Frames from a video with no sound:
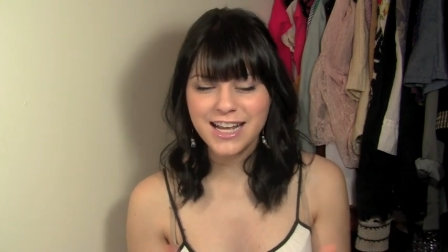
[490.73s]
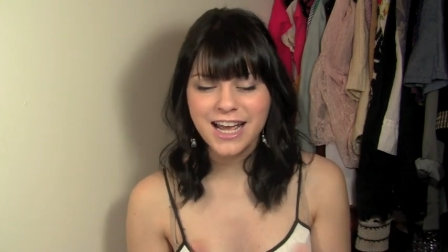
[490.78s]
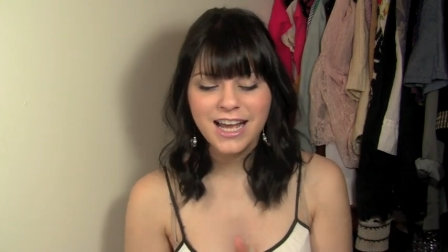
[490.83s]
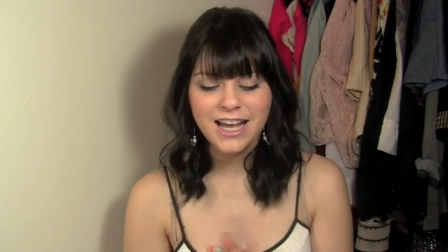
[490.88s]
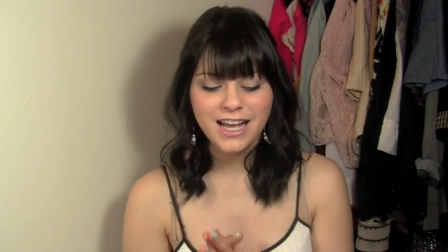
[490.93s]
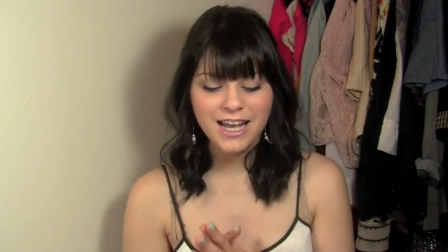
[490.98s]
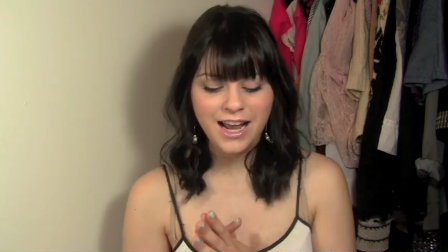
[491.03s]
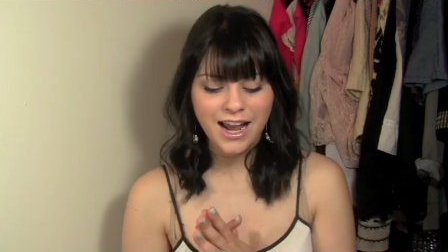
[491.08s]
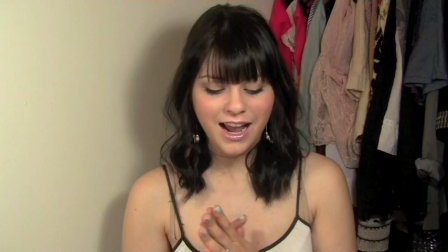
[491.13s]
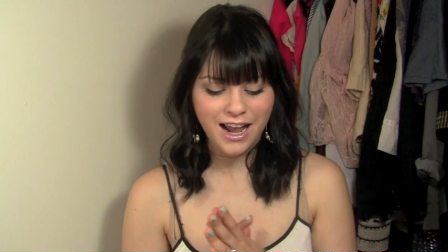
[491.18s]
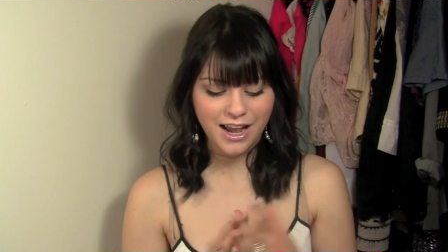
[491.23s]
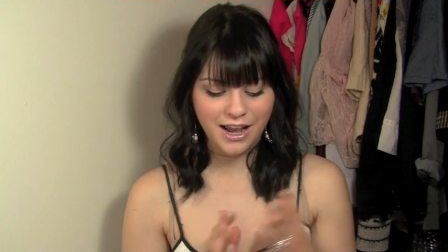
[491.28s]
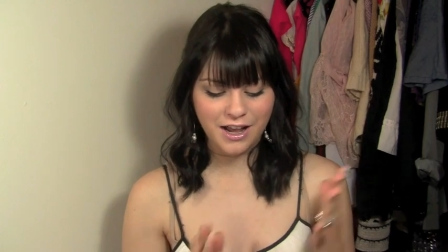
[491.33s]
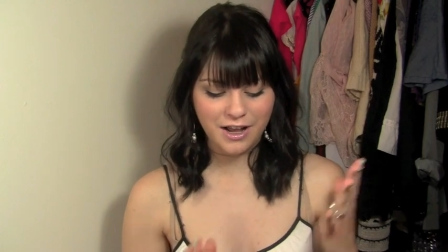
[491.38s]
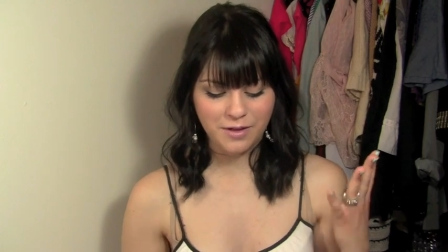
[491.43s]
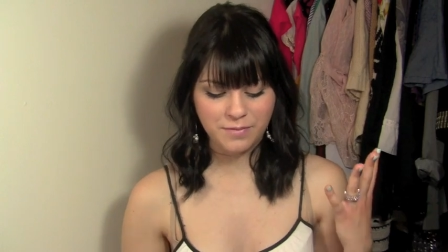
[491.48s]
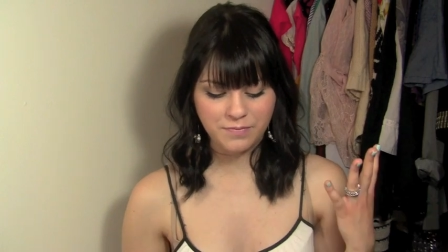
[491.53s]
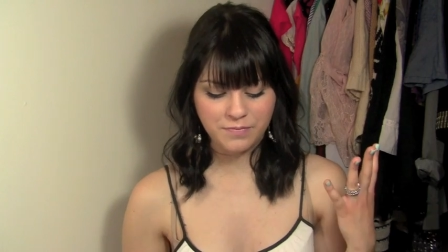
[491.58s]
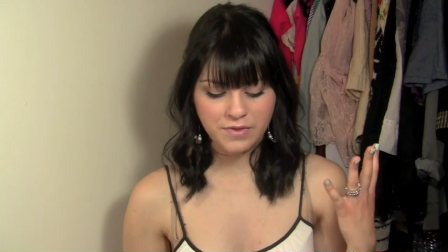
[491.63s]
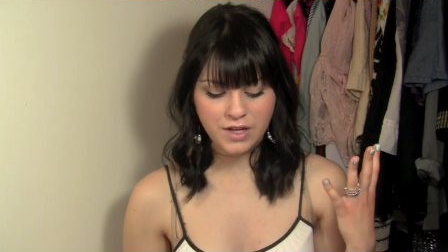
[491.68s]

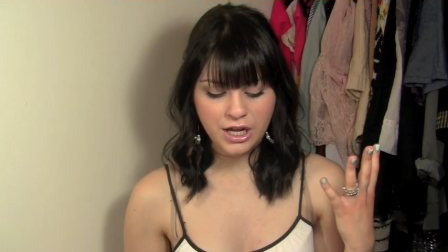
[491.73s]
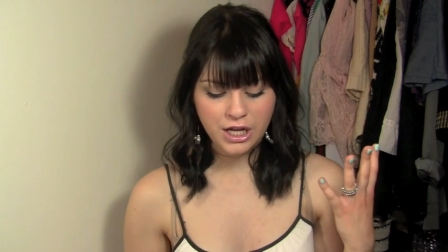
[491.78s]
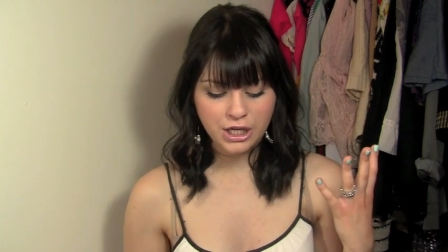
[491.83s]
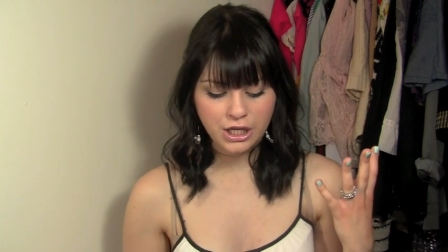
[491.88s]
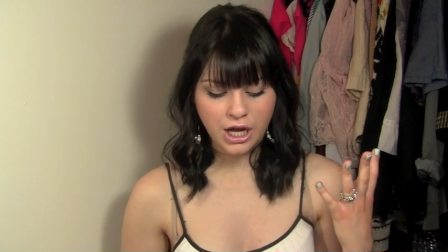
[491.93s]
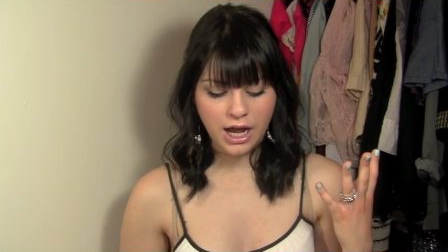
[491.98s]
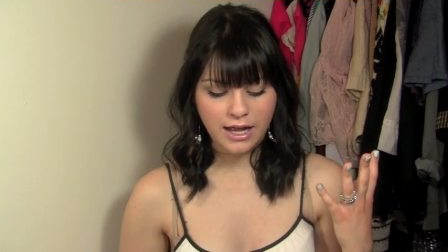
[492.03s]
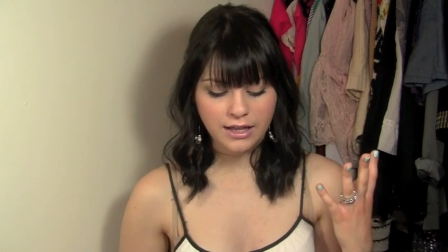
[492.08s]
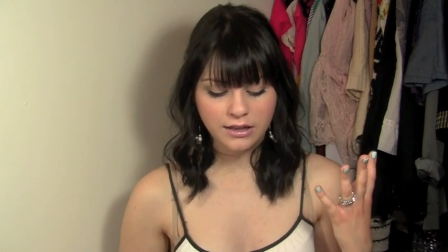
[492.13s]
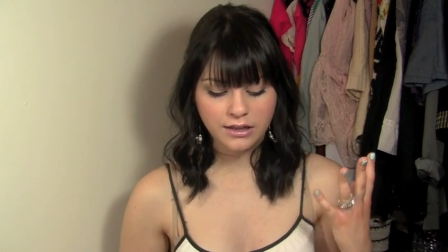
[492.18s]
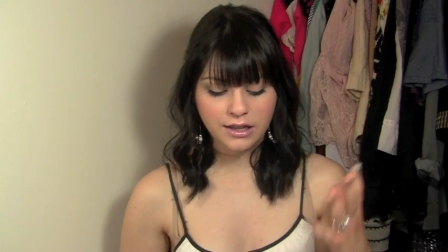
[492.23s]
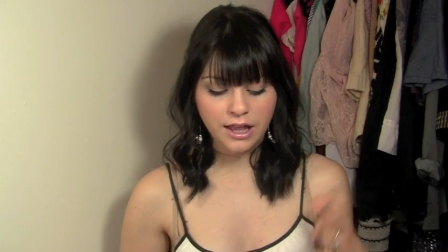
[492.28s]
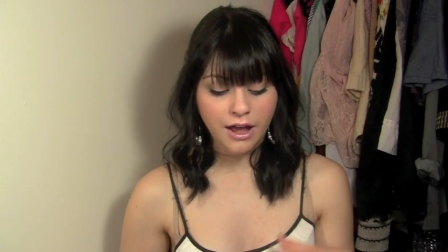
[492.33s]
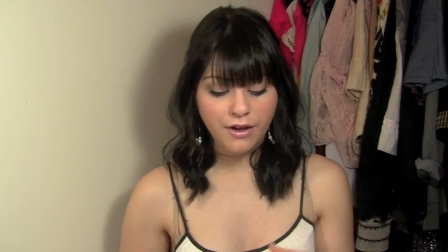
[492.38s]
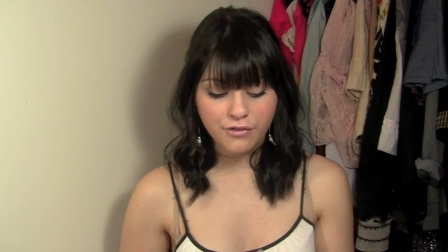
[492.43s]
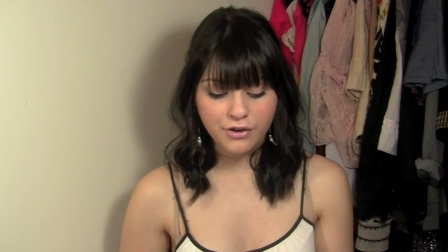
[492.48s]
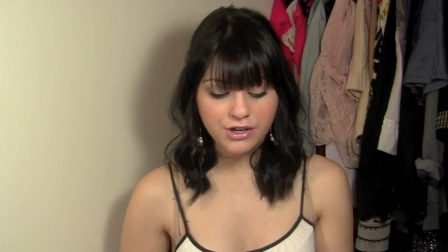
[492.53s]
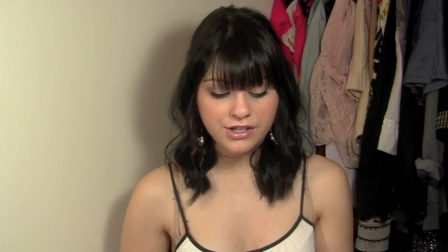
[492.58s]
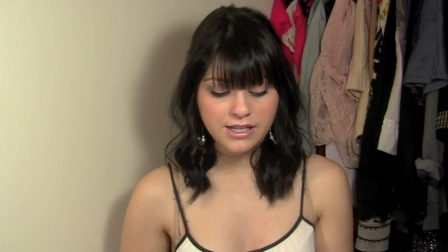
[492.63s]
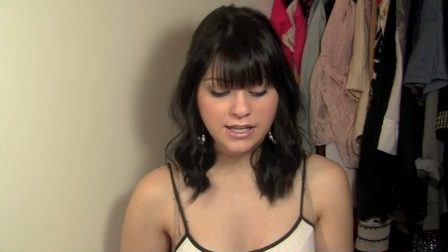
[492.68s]
Um, I
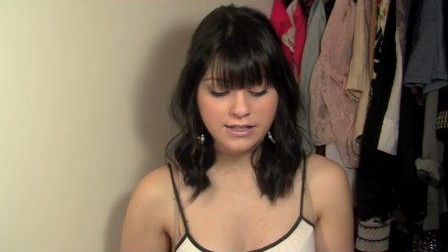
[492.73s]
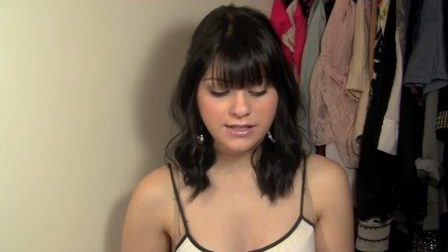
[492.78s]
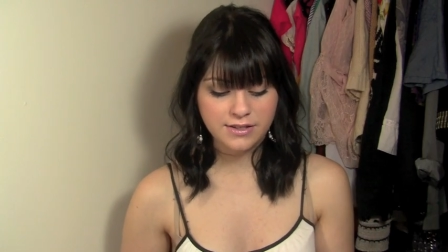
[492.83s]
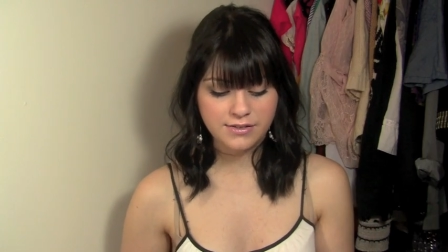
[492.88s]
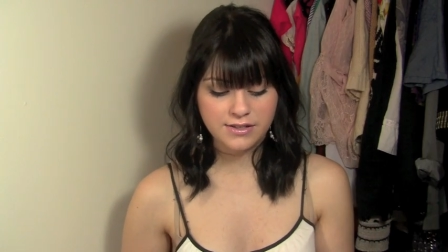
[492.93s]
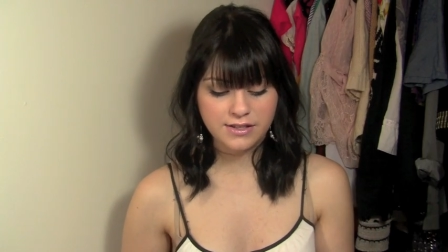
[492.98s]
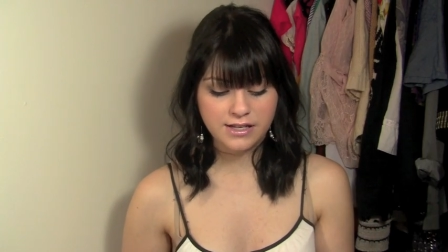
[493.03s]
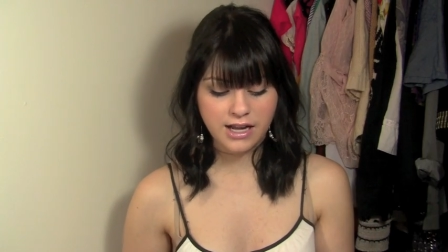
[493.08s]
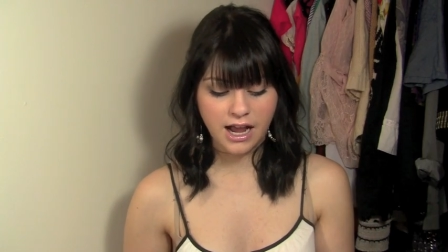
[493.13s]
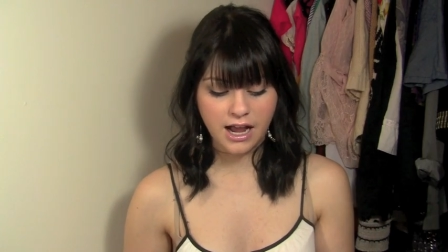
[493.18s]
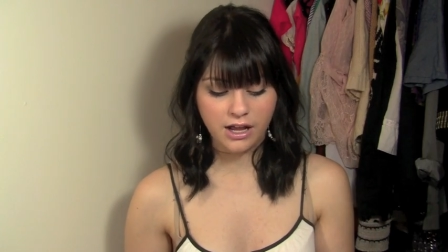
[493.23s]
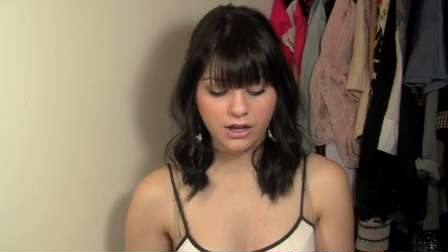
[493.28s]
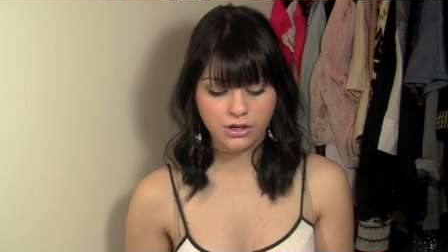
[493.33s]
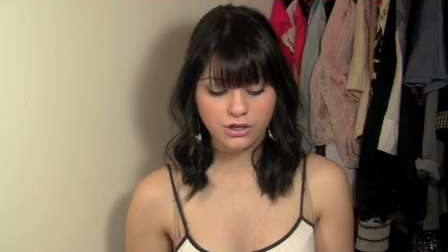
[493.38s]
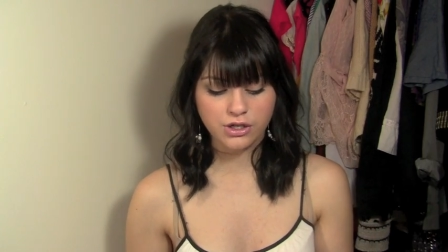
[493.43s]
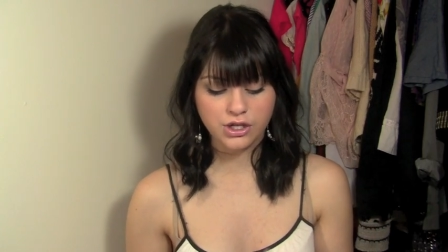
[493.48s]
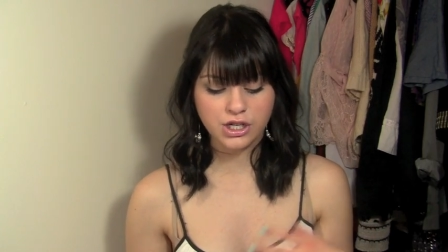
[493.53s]
love her sense of style.